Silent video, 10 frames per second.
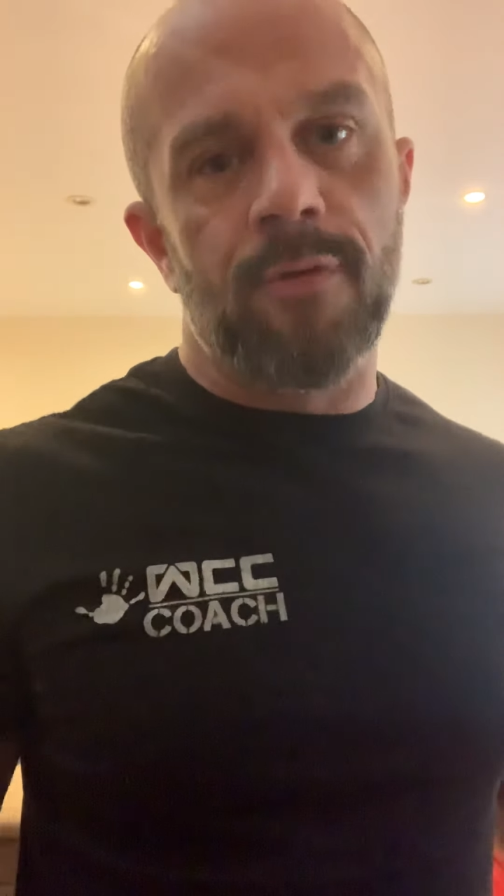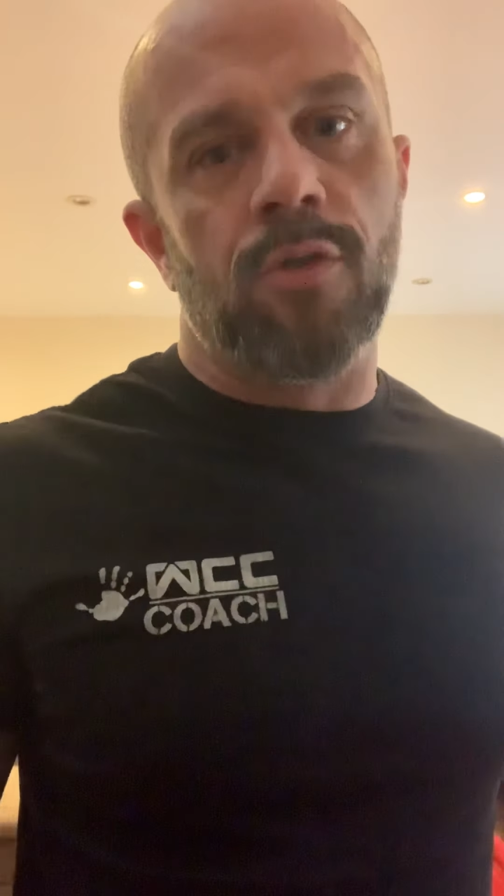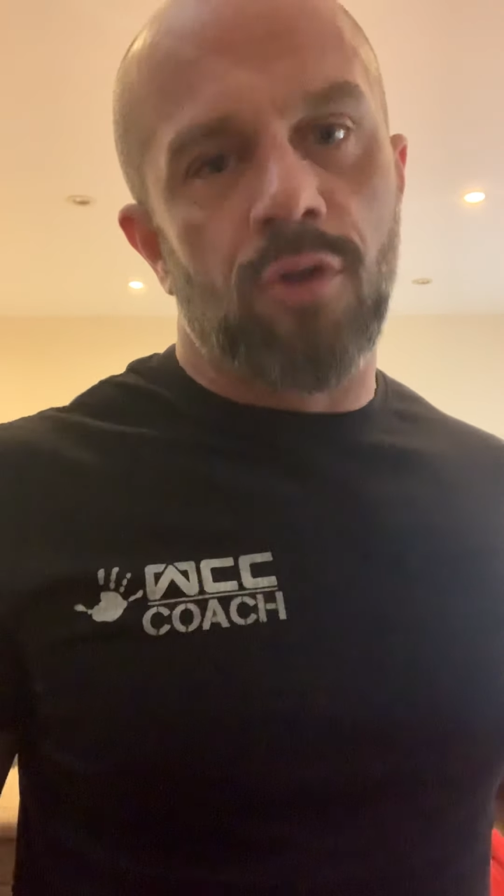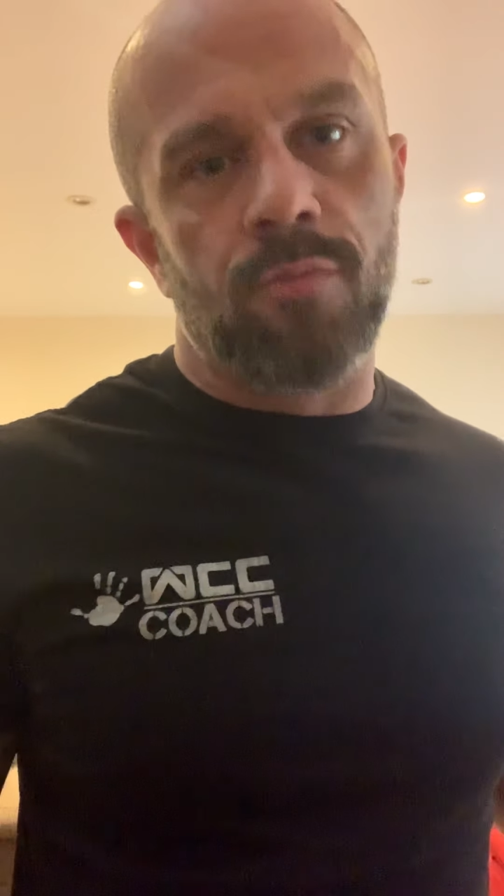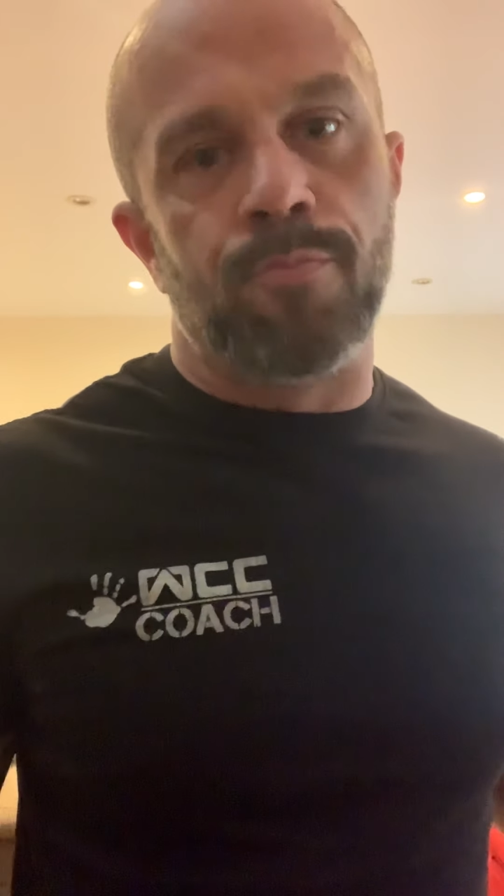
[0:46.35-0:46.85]

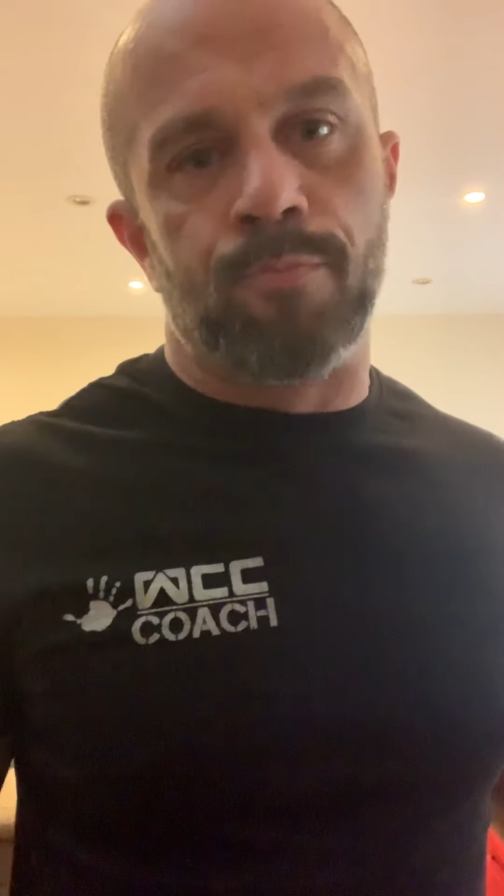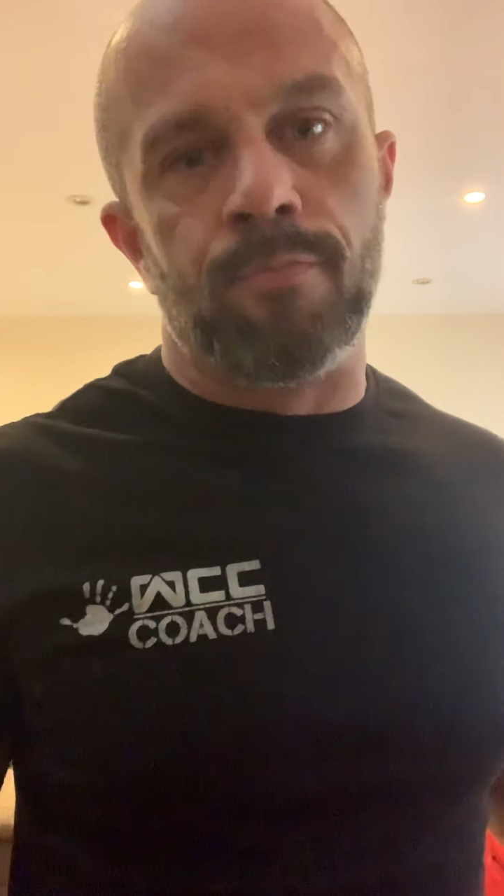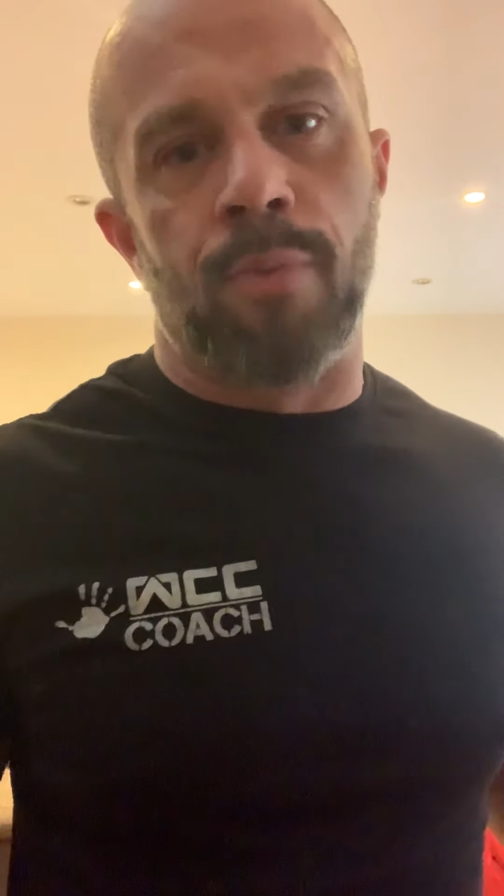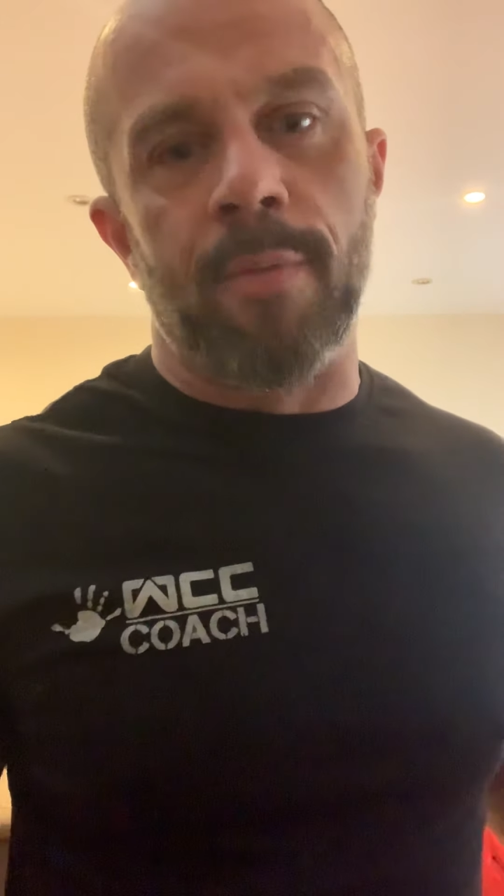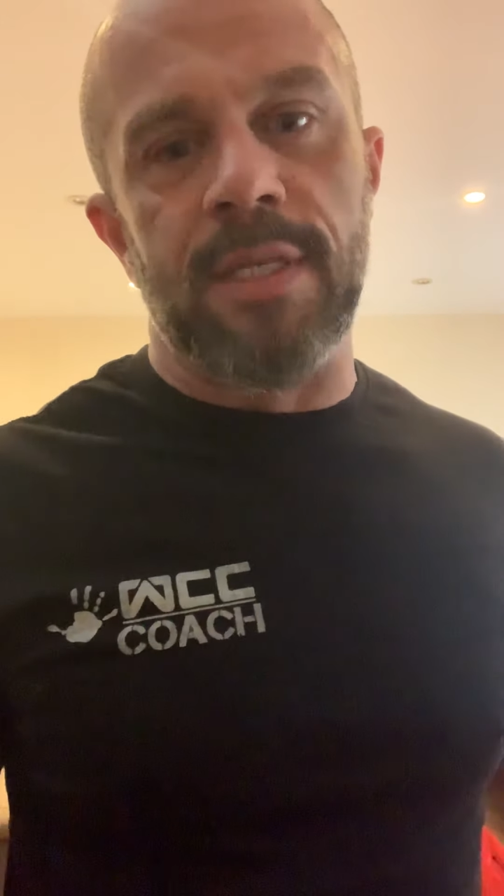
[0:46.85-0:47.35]
You've
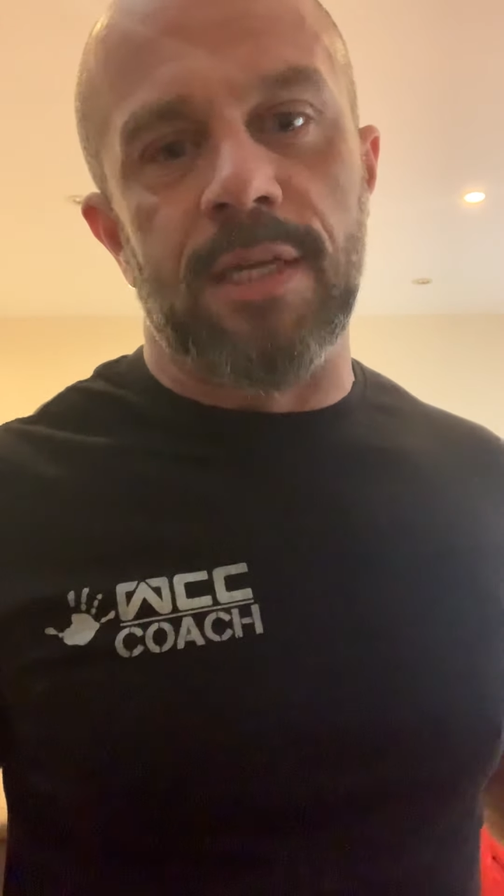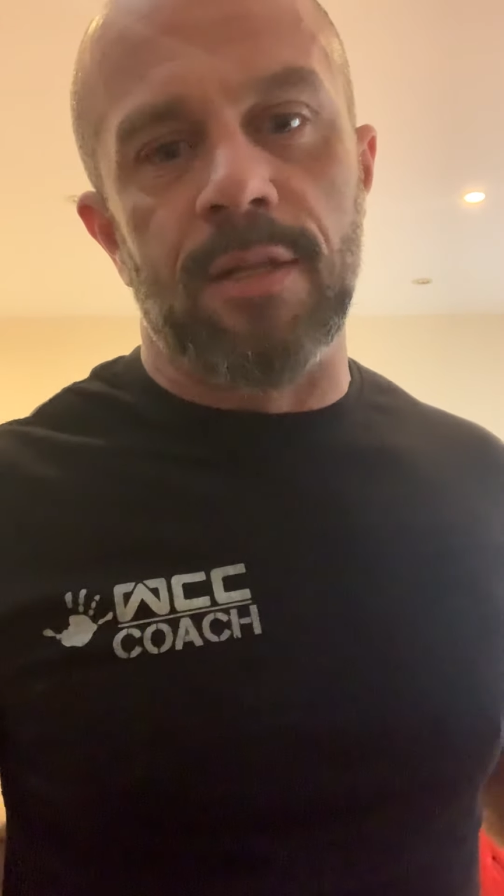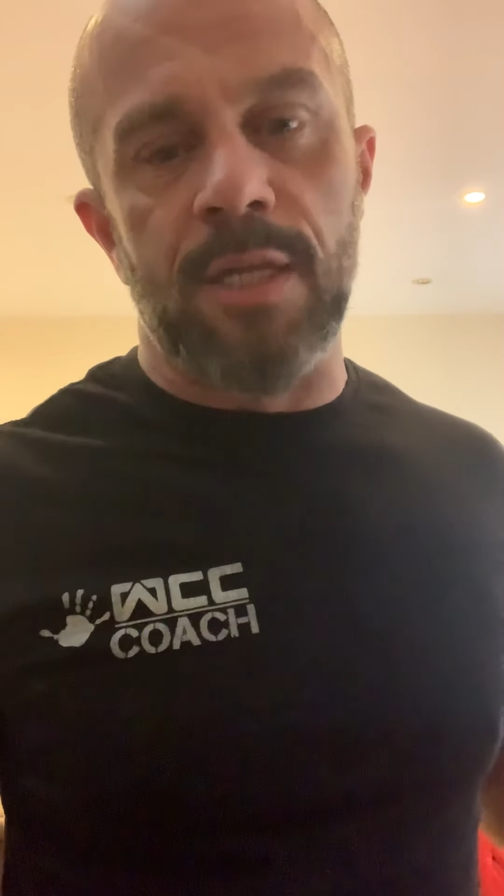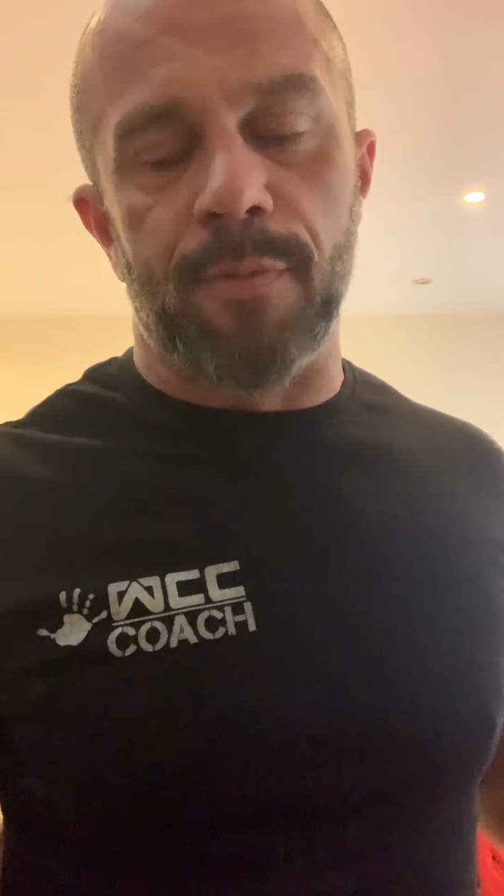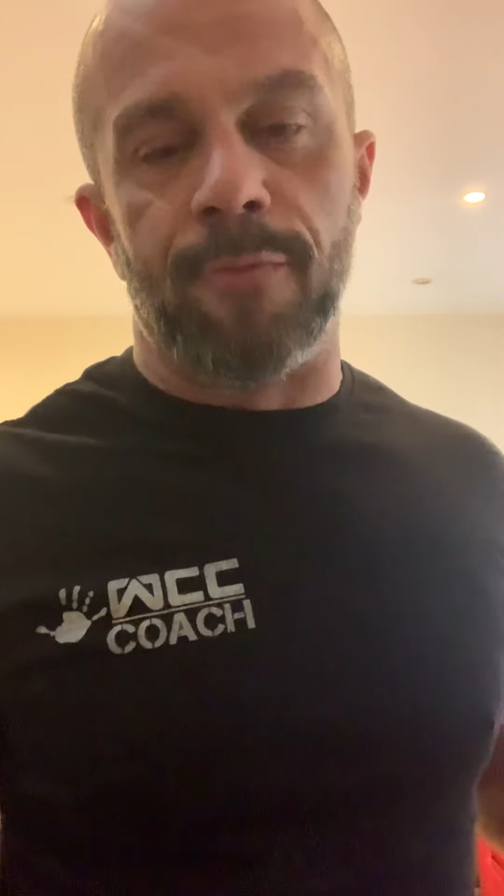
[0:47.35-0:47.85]
probably seen
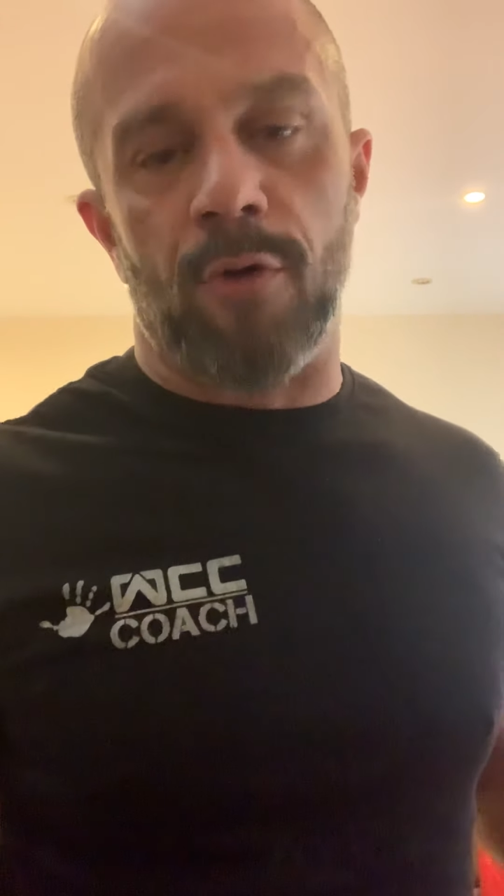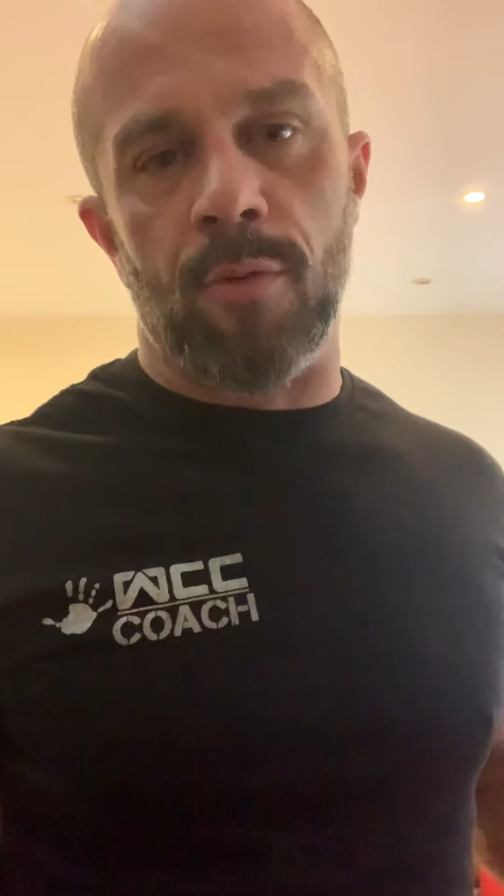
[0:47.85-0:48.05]
these before.